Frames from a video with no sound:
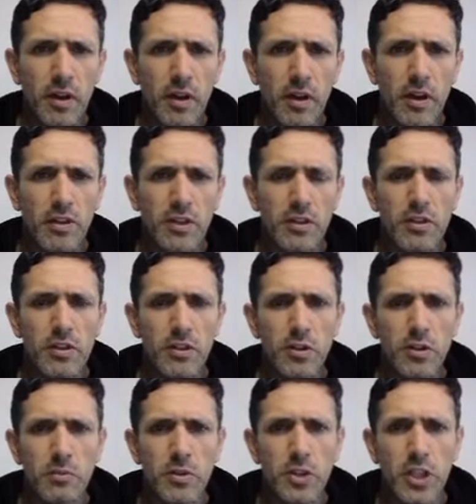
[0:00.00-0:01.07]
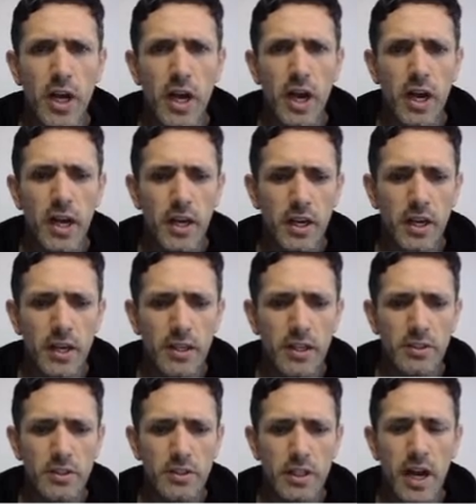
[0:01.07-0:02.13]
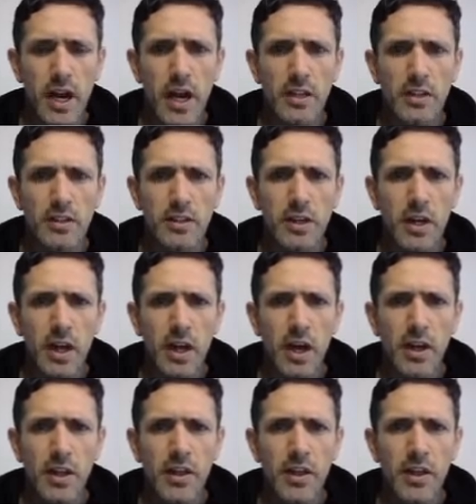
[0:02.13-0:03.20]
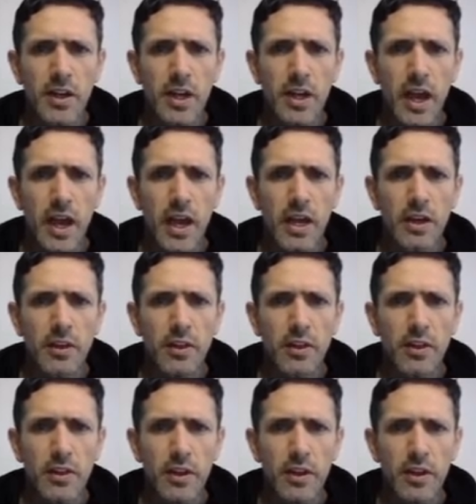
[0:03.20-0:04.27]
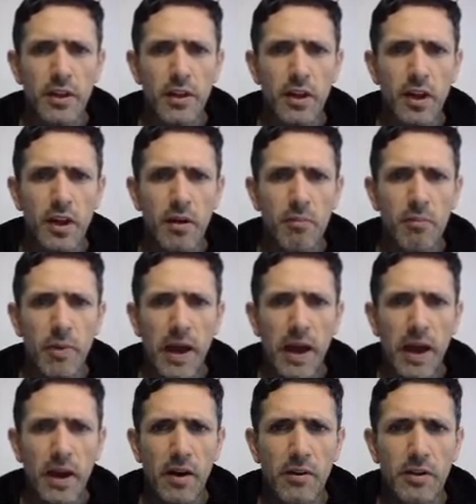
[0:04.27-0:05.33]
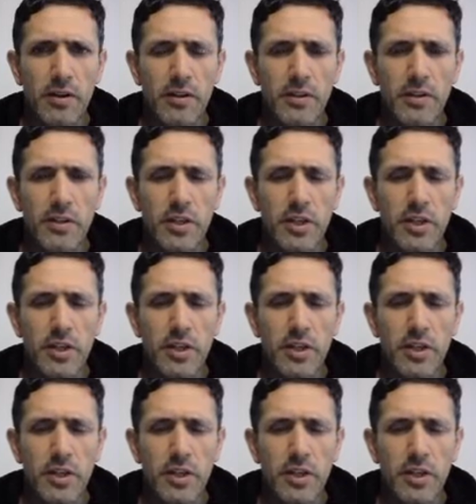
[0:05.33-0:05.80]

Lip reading: assume j is not the kth parent